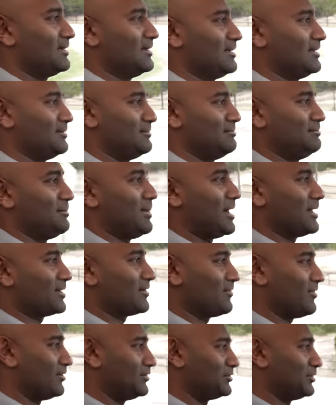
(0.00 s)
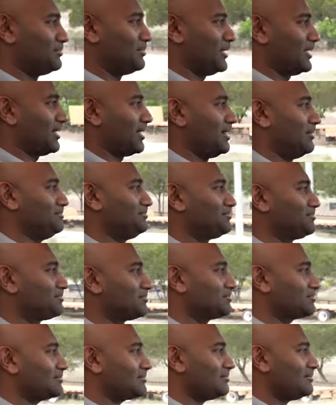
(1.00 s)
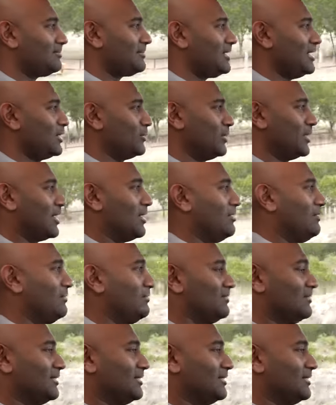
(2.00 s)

The microphone should pick it up. Here we go.